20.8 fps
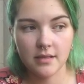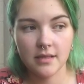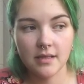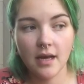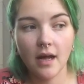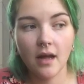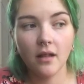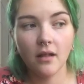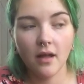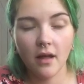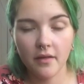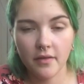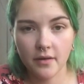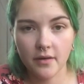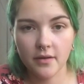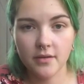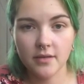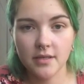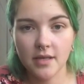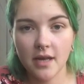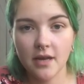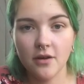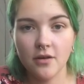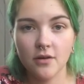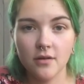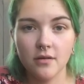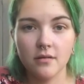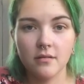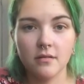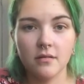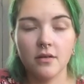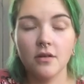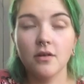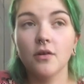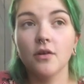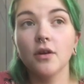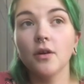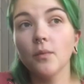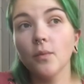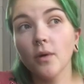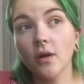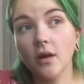tell others that
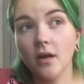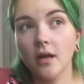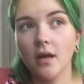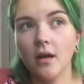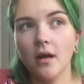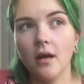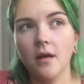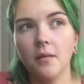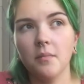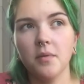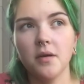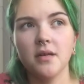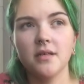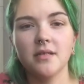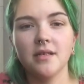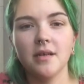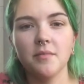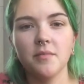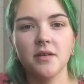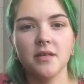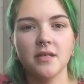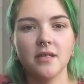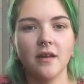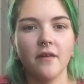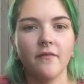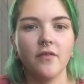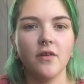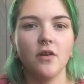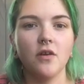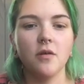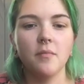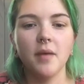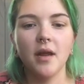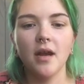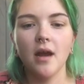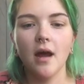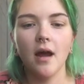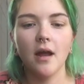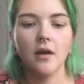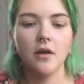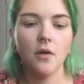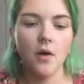you're working on, because some of the stuff, you may
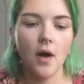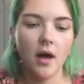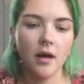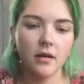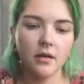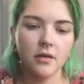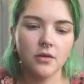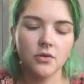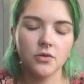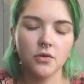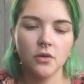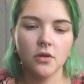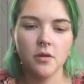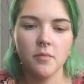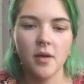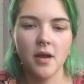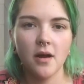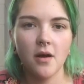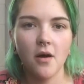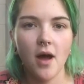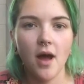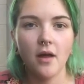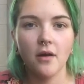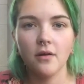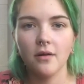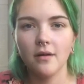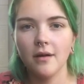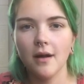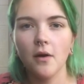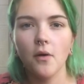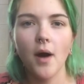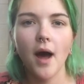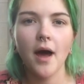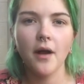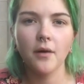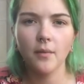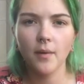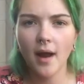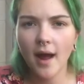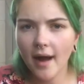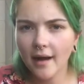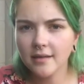not know how to control, you may not know how to
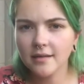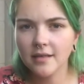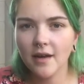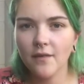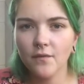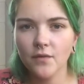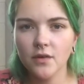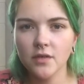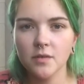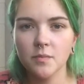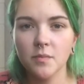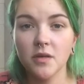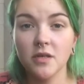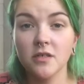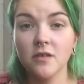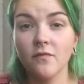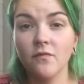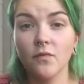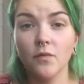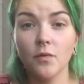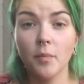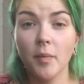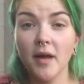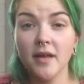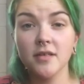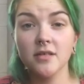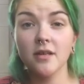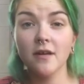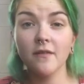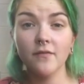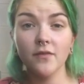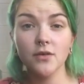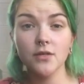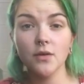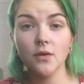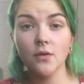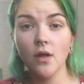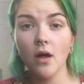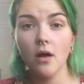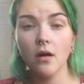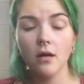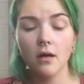react at first because you've repressed it for so
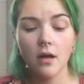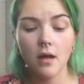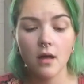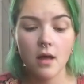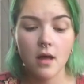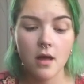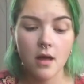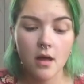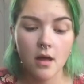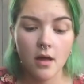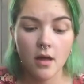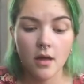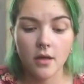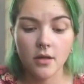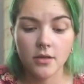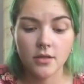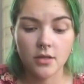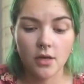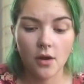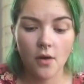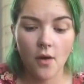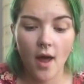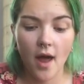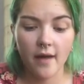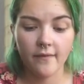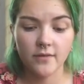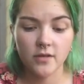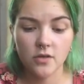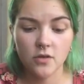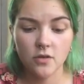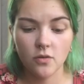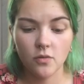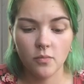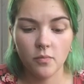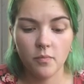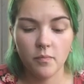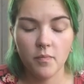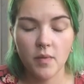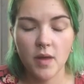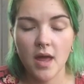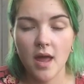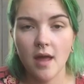long. So you have to
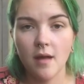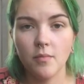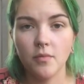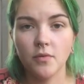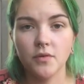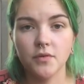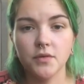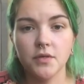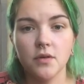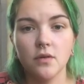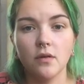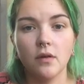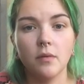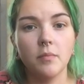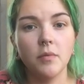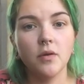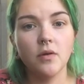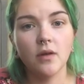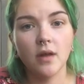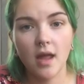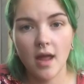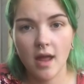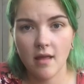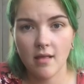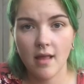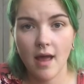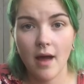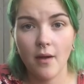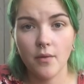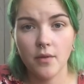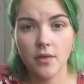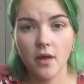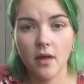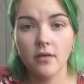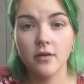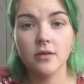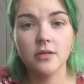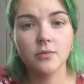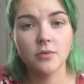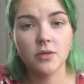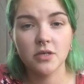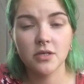be able to communicate that with
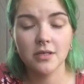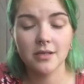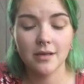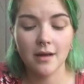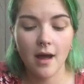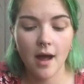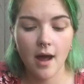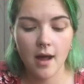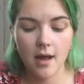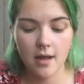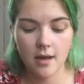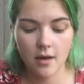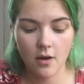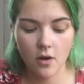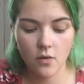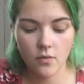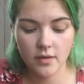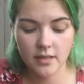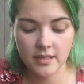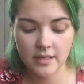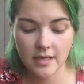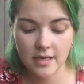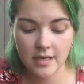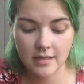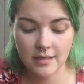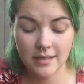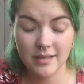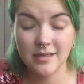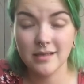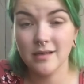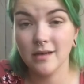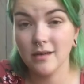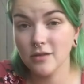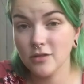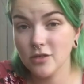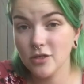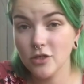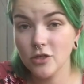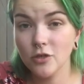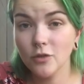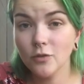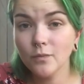others, which is not always the easiest thing
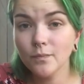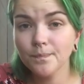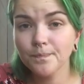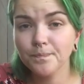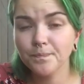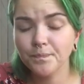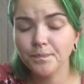to do.